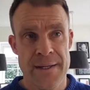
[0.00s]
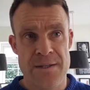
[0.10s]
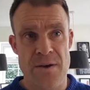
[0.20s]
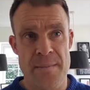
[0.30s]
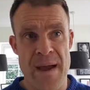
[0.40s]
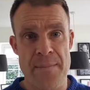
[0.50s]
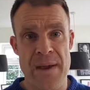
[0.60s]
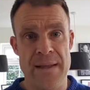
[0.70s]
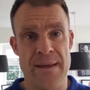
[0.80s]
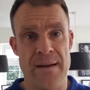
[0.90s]
So it may
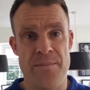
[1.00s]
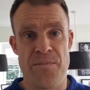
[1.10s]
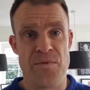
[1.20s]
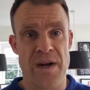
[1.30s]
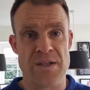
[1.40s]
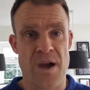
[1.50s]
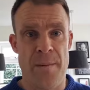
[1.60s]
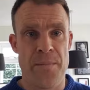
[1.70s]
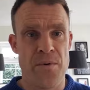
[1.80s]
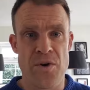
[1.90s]
be that, for
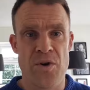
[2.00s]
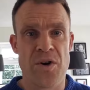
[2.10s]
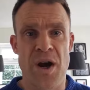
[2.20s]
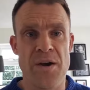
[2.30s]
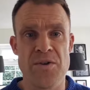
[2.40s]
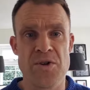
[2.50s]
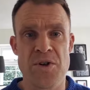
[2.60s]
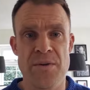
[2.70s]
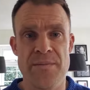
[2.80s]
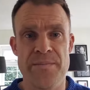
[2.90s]
example, your coach
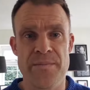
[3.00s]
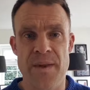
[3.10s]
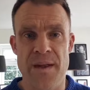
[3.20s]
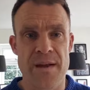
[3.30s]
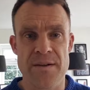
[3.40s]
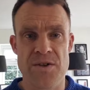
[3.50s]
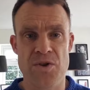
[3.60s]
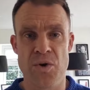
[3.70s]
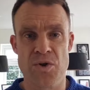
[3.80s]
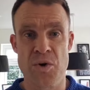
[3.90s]

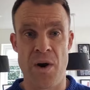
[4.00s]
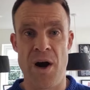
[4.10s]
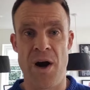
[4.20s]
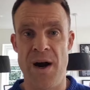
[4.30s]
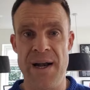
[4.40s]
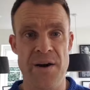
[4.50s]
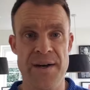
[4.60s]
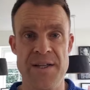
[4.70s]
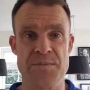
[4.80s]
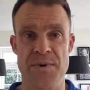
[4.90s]
scores quite highly on
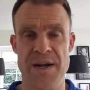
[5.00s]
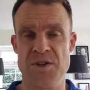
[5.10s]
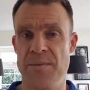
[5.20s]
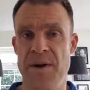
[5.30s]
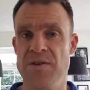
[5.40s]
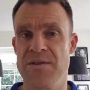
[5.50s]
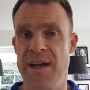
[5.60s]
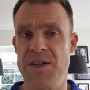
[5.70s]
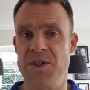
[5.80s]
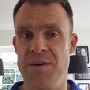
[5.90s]
inspirational
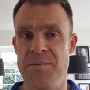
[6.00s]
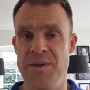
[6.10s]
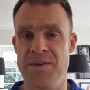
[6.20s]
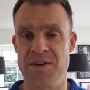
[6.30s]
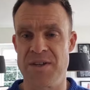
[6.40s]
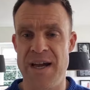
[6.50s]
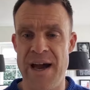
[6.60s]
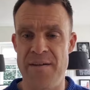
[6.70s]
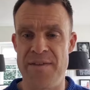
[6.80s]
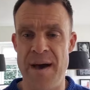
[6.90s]
motivation, but doesn't
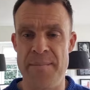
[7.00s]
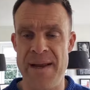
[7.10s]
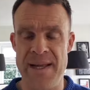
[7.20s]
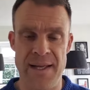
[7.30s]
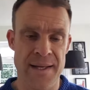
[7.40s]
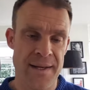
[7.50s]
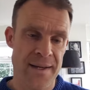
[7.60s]
have that many